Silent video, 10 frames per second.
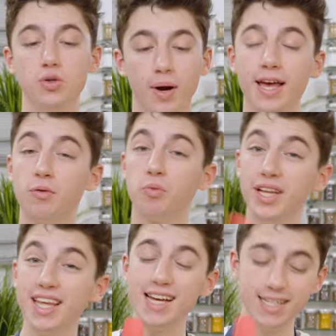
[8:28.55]
is you want a
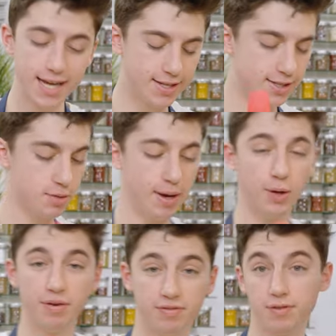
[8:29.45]
really intense
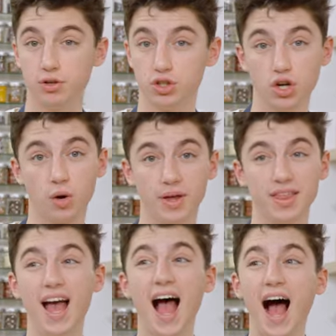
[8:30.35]
tomatoey flavor to start with.
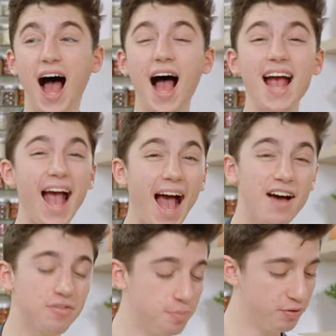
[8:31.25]
I
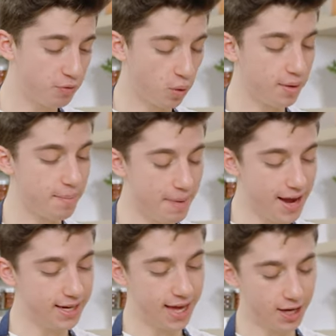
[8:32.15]
have before
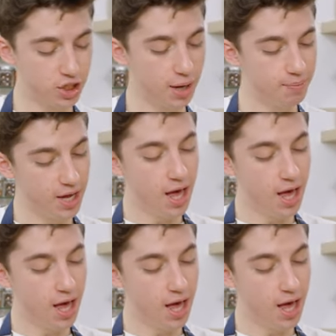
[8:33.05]
made ketchup